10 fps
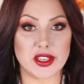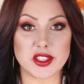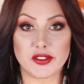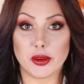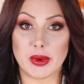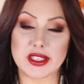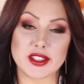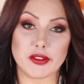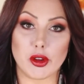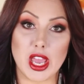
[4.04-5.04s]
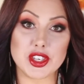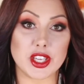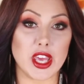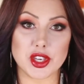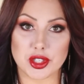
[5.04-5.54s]
next several months several
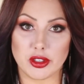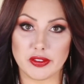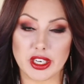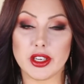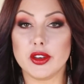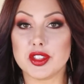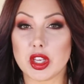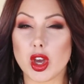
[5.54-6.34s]
educational videos